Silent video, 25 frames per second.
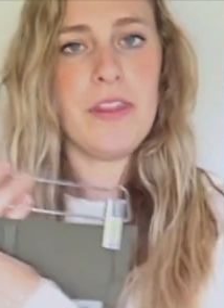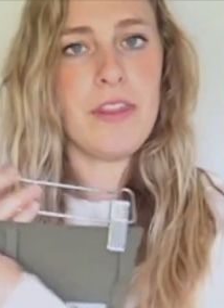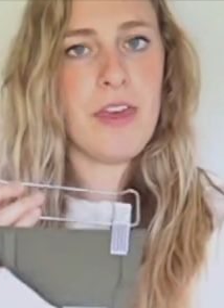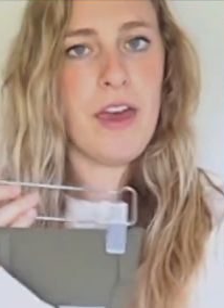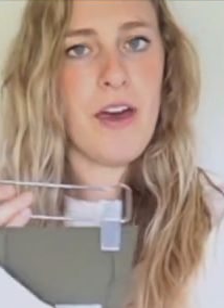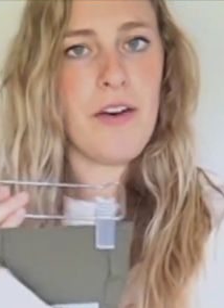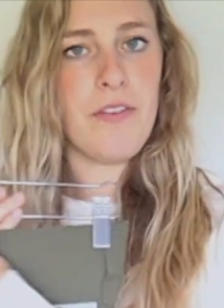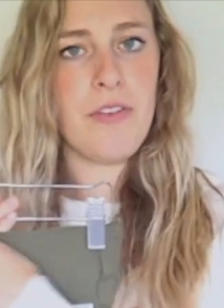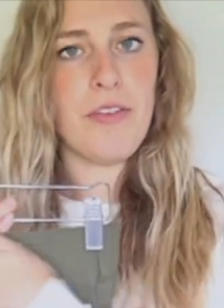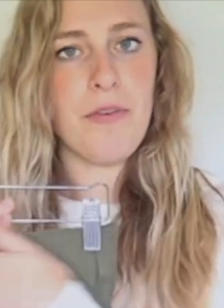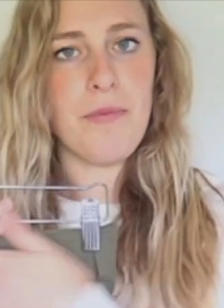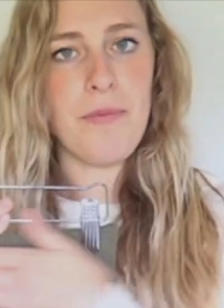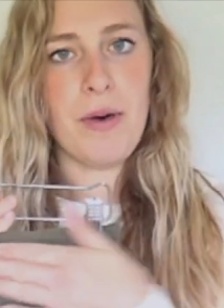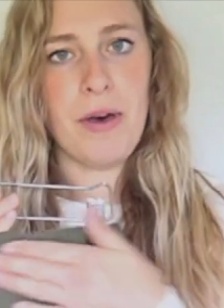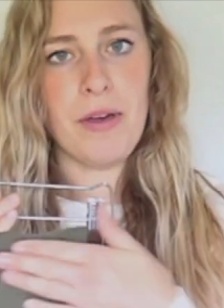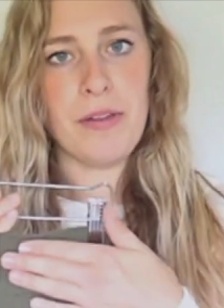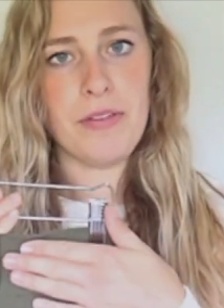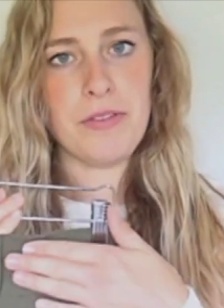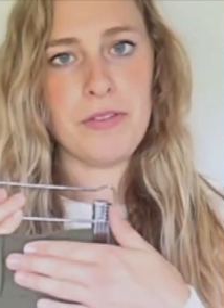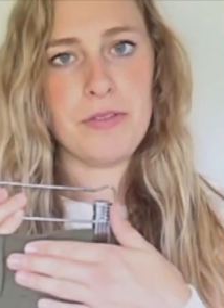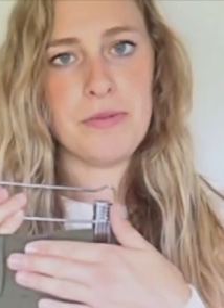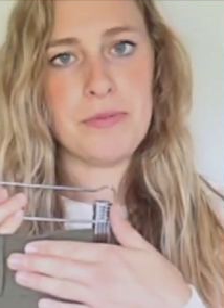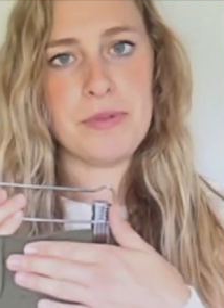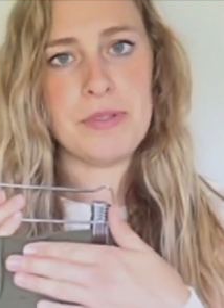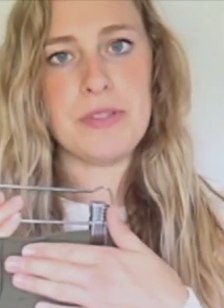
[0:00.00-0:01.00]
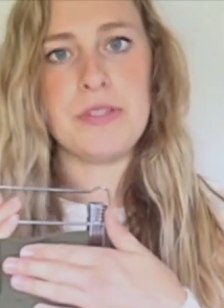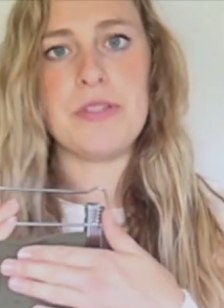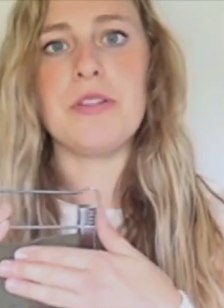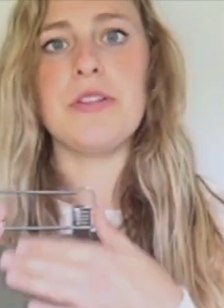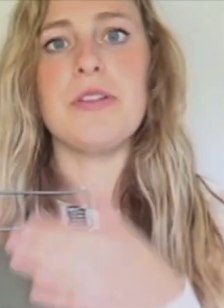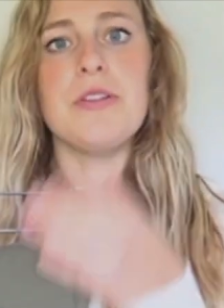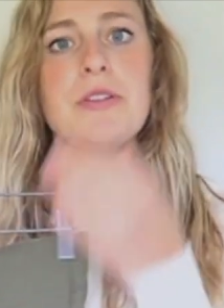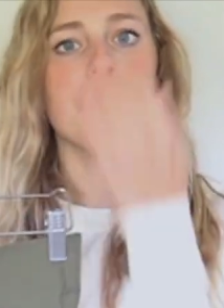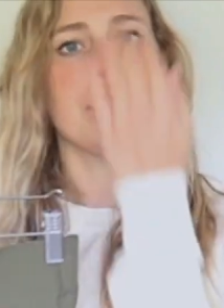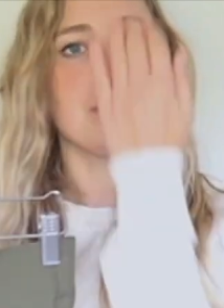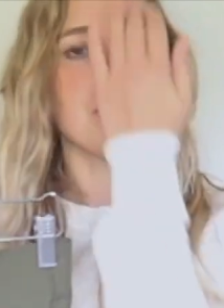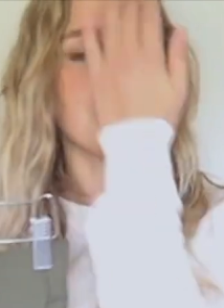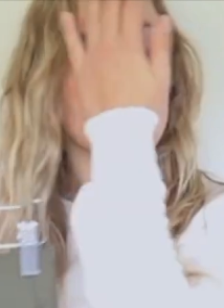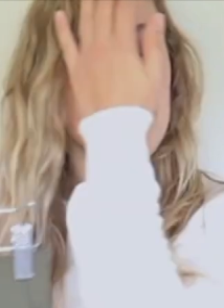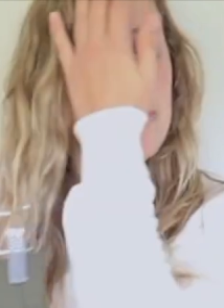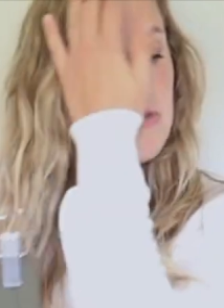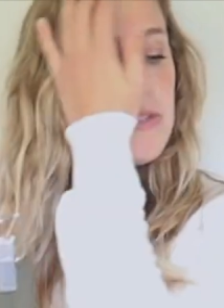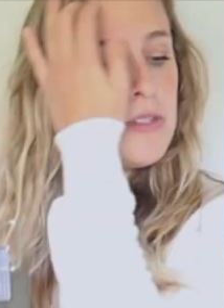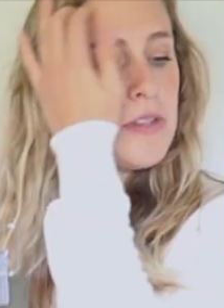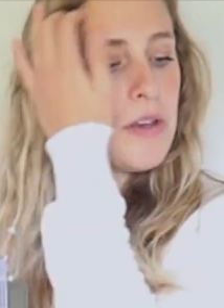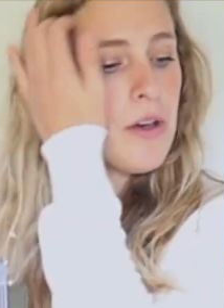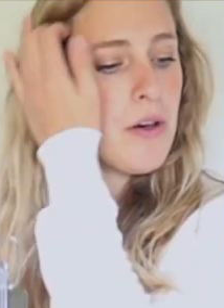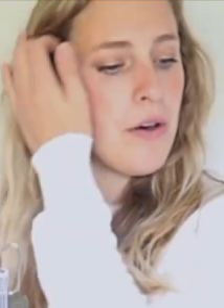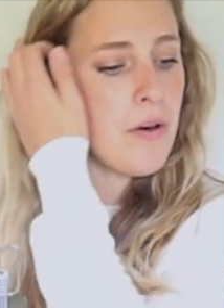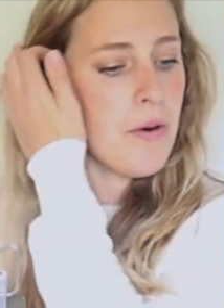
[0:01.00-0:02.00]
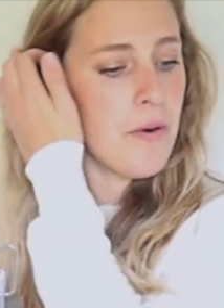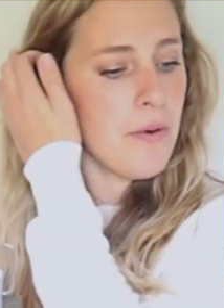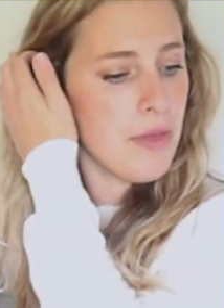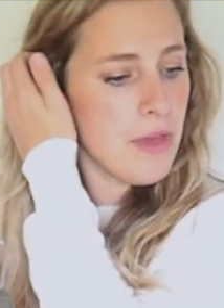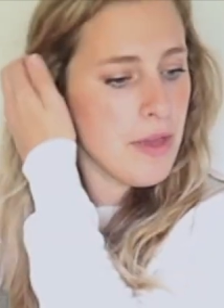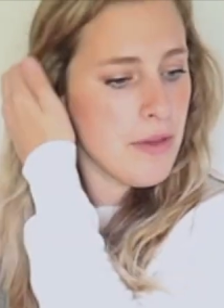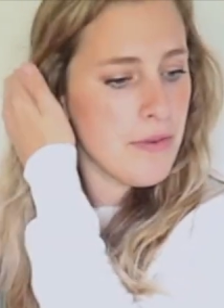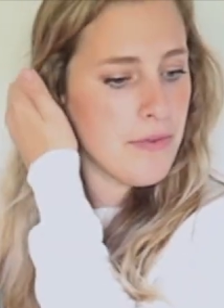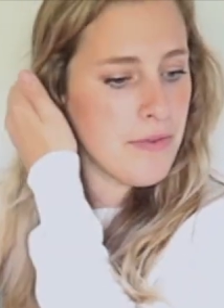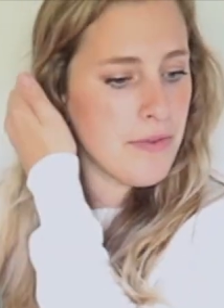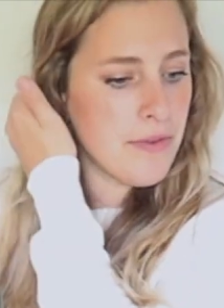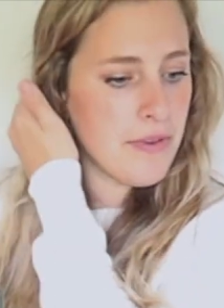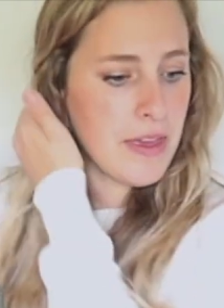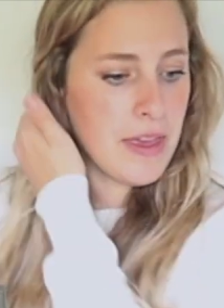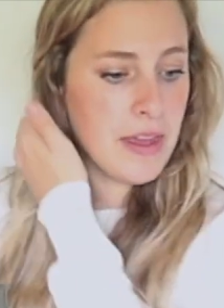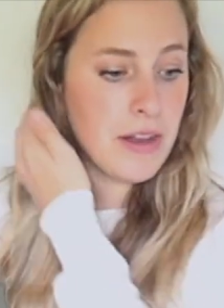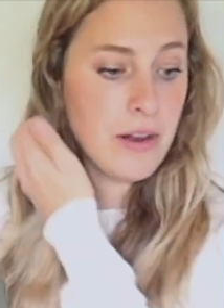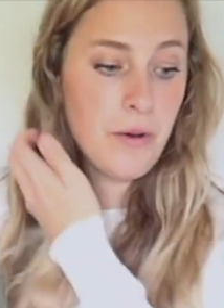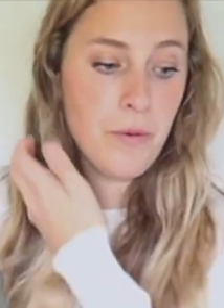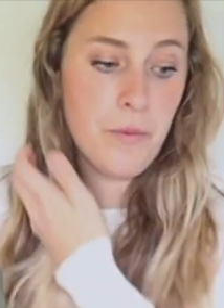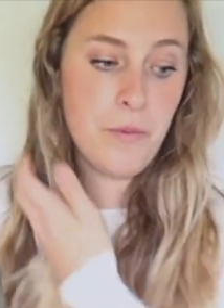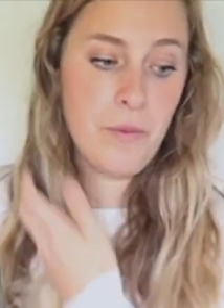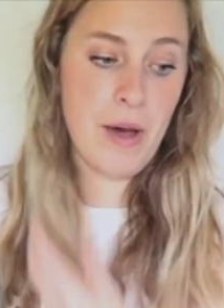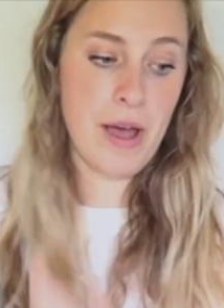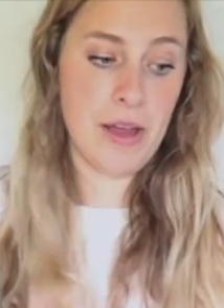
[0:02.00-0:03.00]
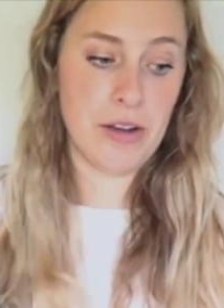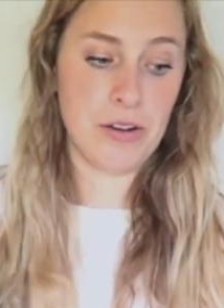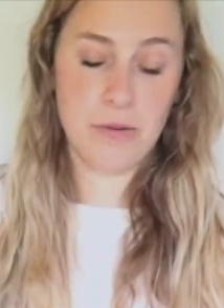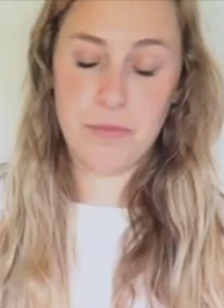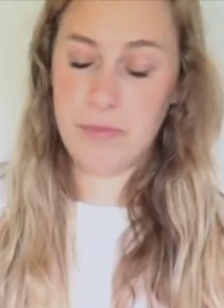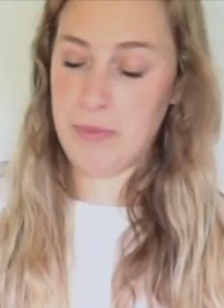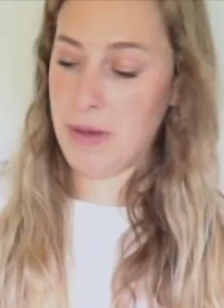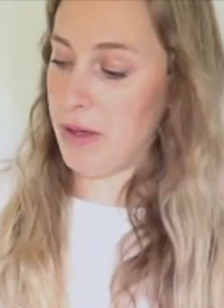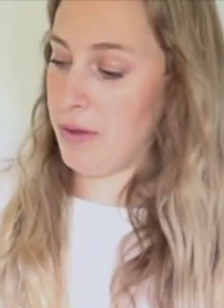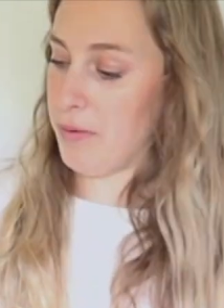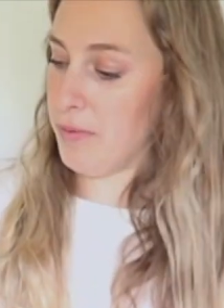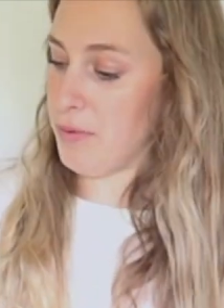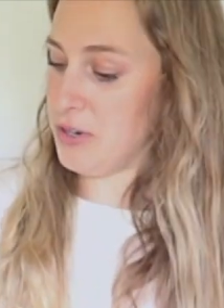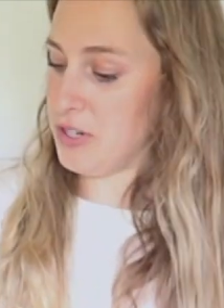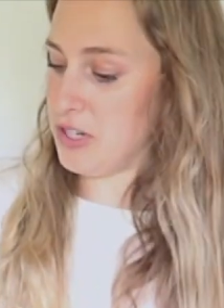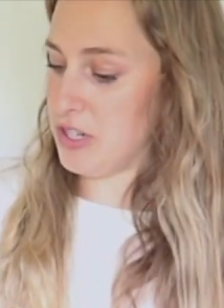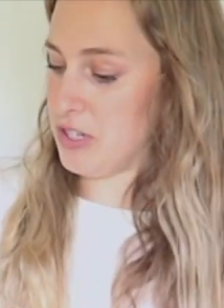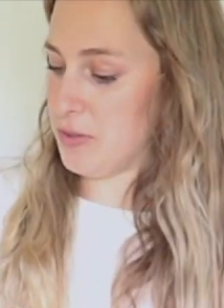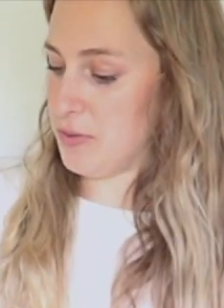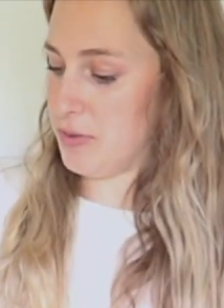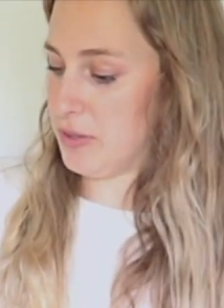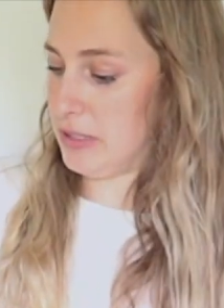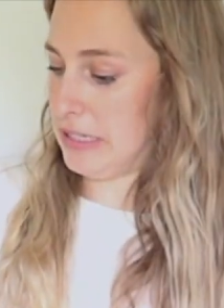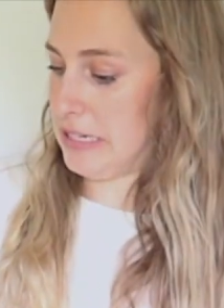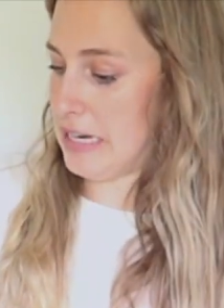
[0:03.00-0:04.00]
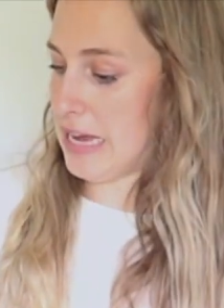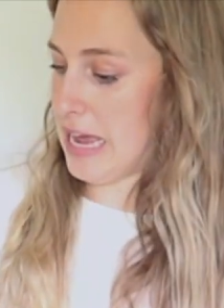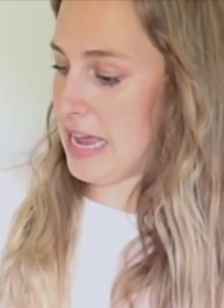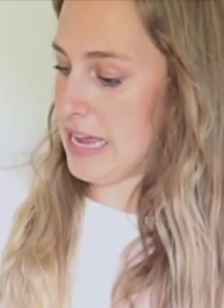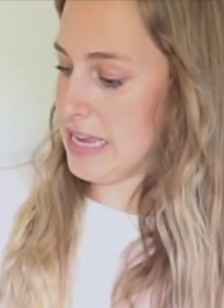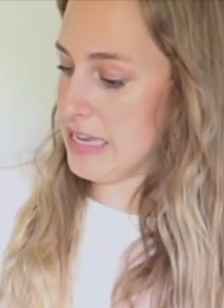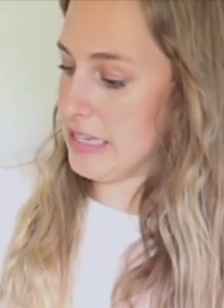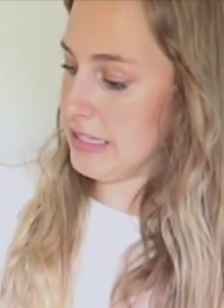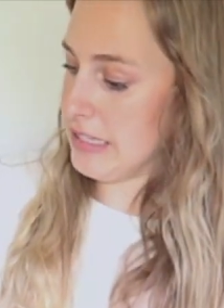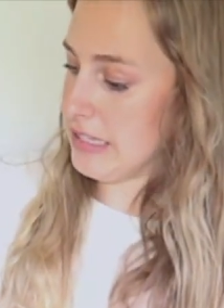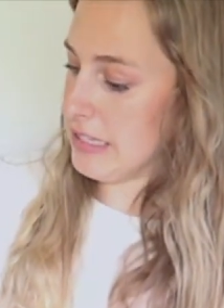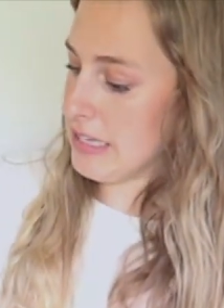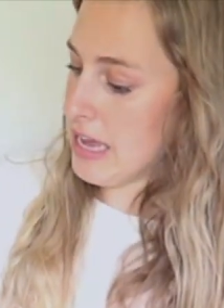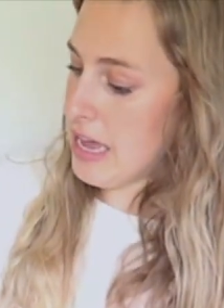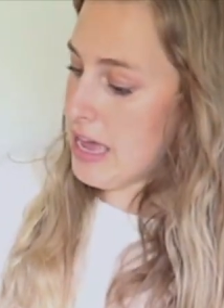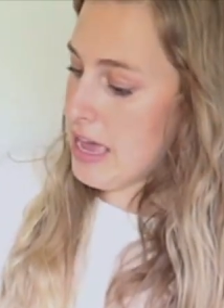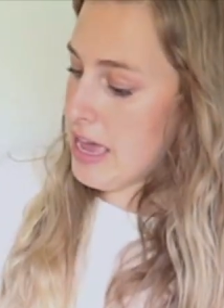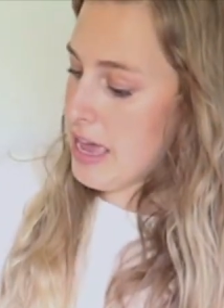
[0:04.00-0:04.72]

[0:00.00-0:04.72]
They have the belt loops too, so they fit a wider belt, which is really nice.